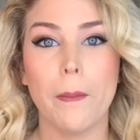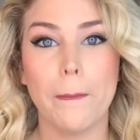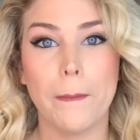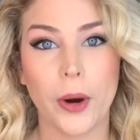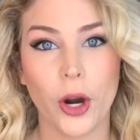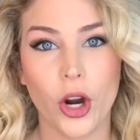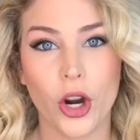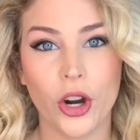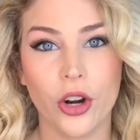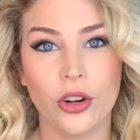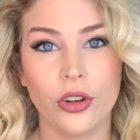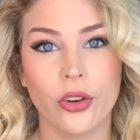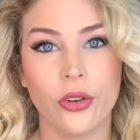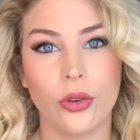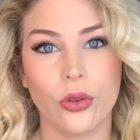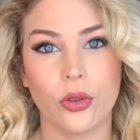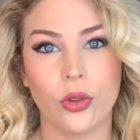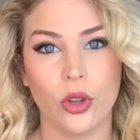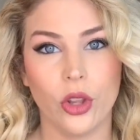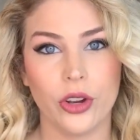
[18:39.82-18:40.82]

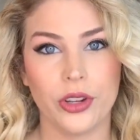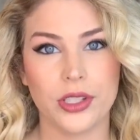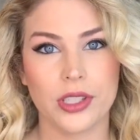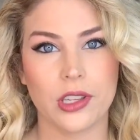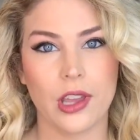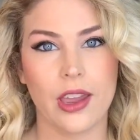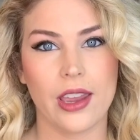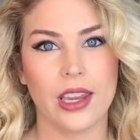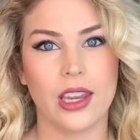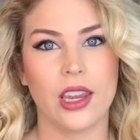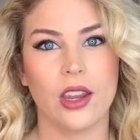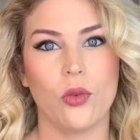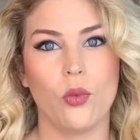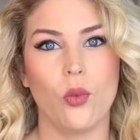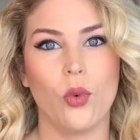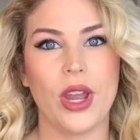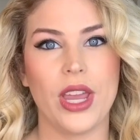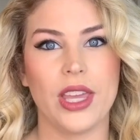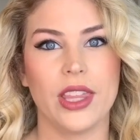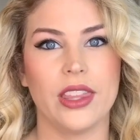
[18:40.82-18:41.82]
burn looks like
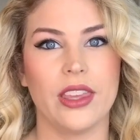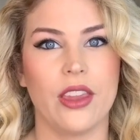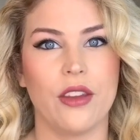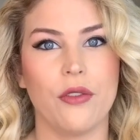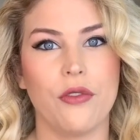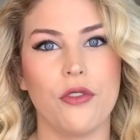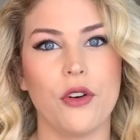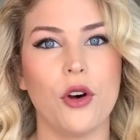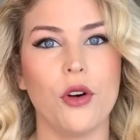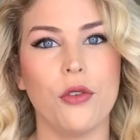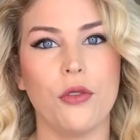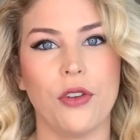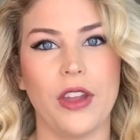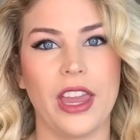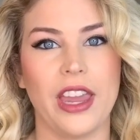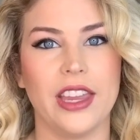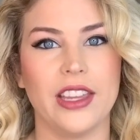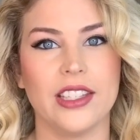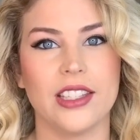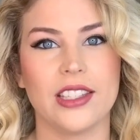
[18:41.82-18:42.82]
with a full
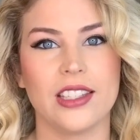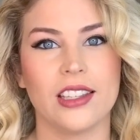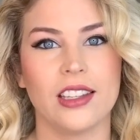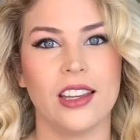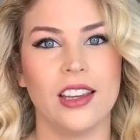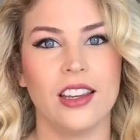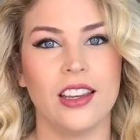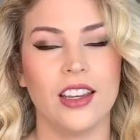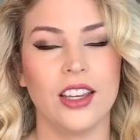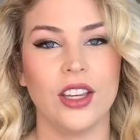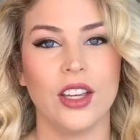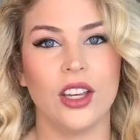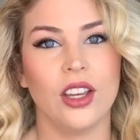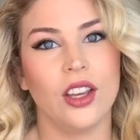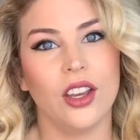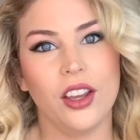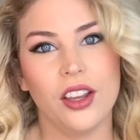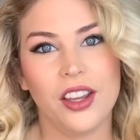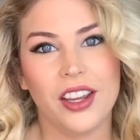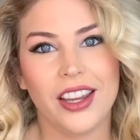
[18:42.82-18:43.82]
face.
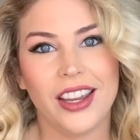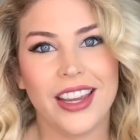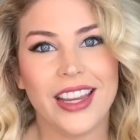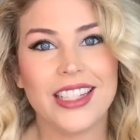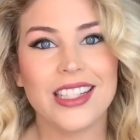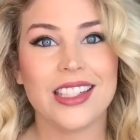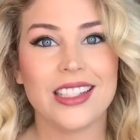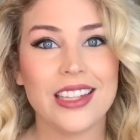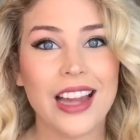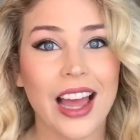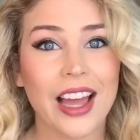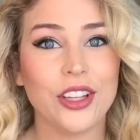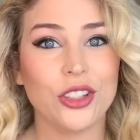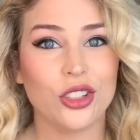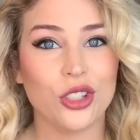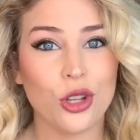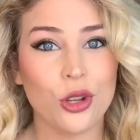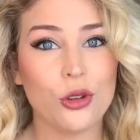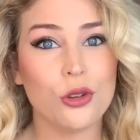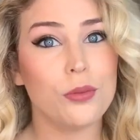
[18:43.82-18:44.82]
It's
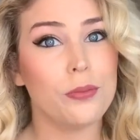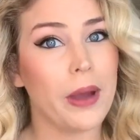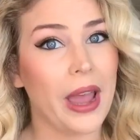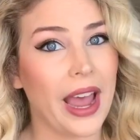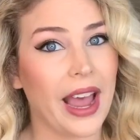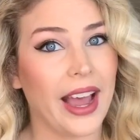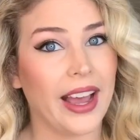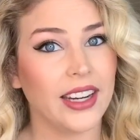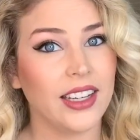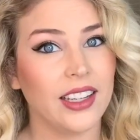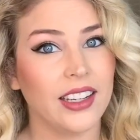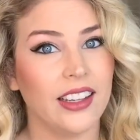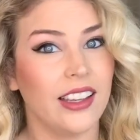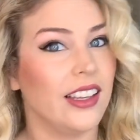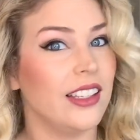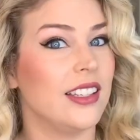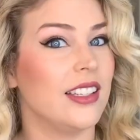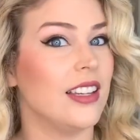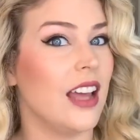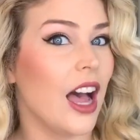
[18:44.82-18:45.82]
not too bad.
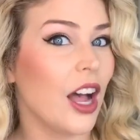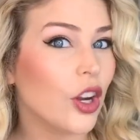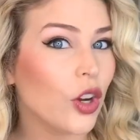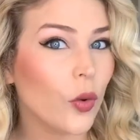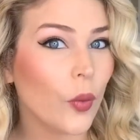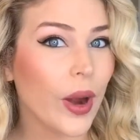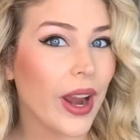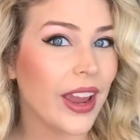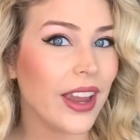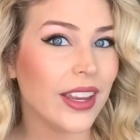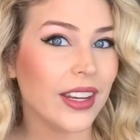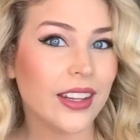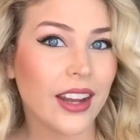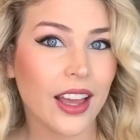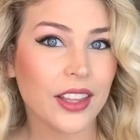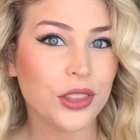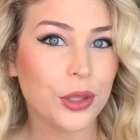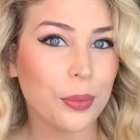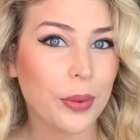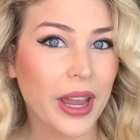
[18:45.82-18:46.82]
It's not great,
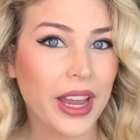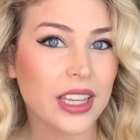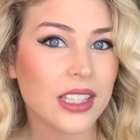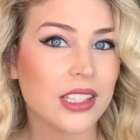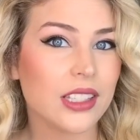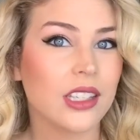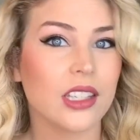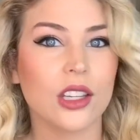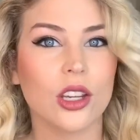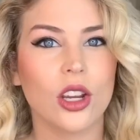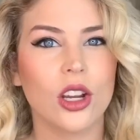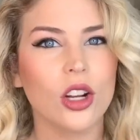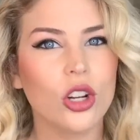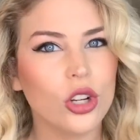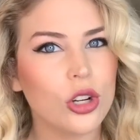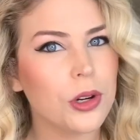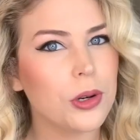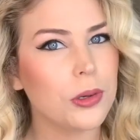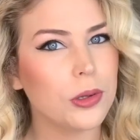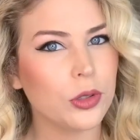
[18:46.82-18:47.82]
not the best.
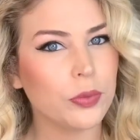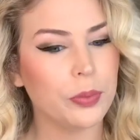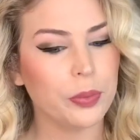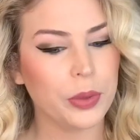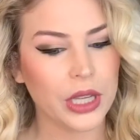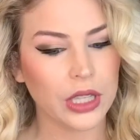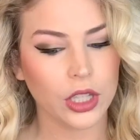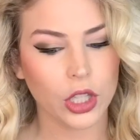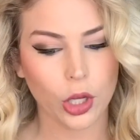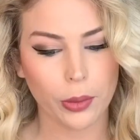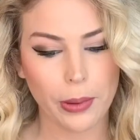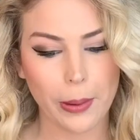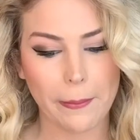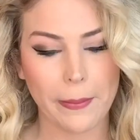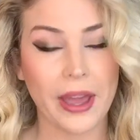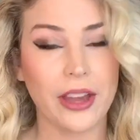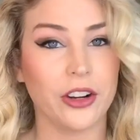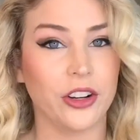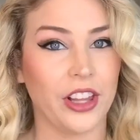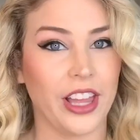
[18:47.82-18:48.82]
Could be a little bit
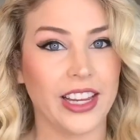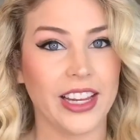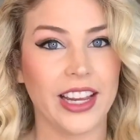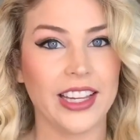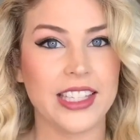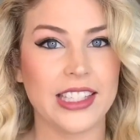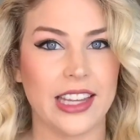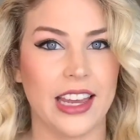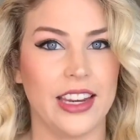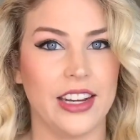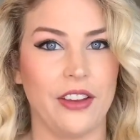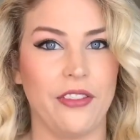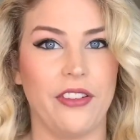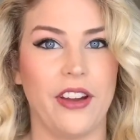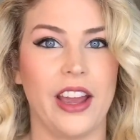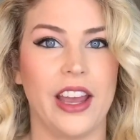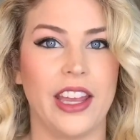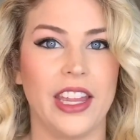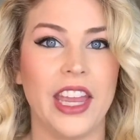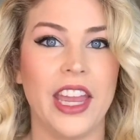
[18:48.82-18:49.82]
better. Like I said,
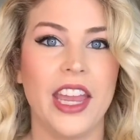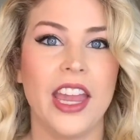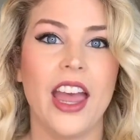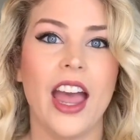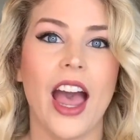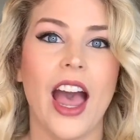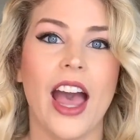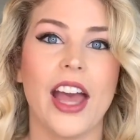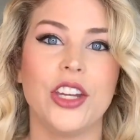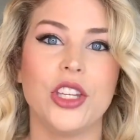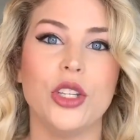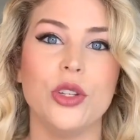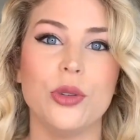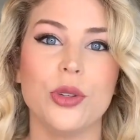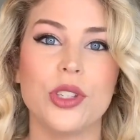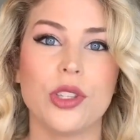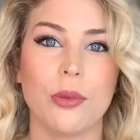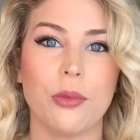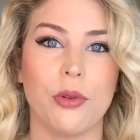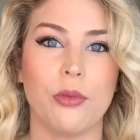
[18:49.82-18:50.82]
if I had
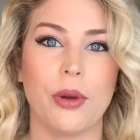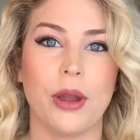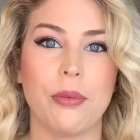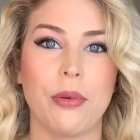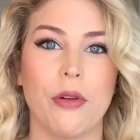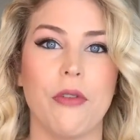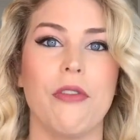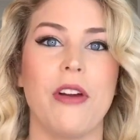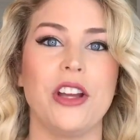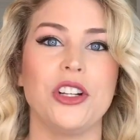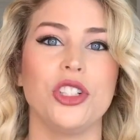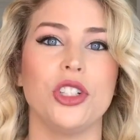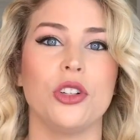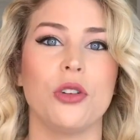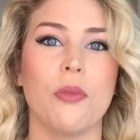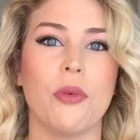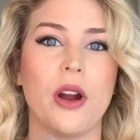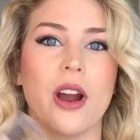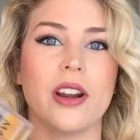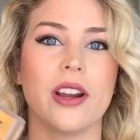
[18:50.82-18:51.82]
used some of my
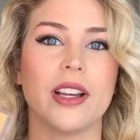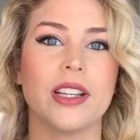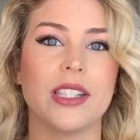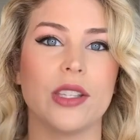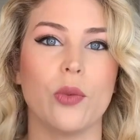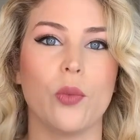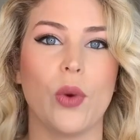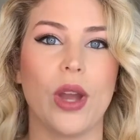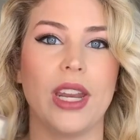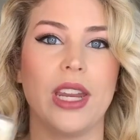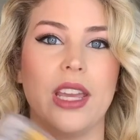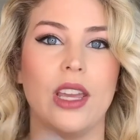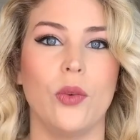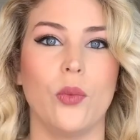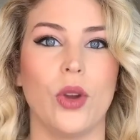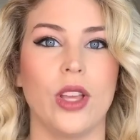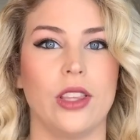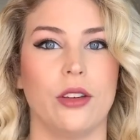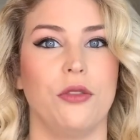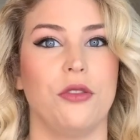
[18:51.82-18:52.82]
professional products and went
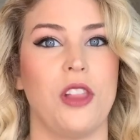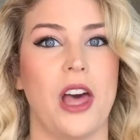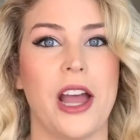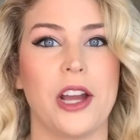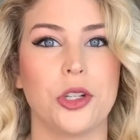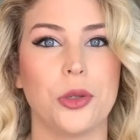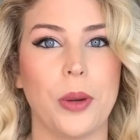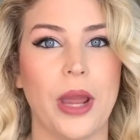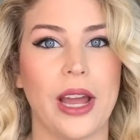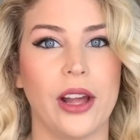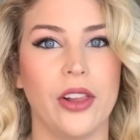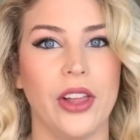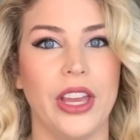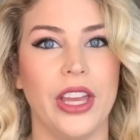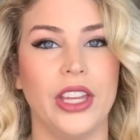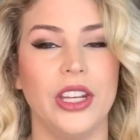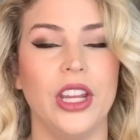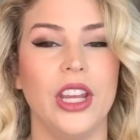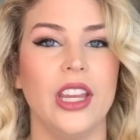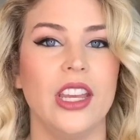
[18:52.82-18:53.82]
in with a flash
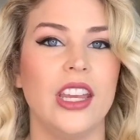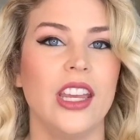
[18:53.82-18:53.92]
palette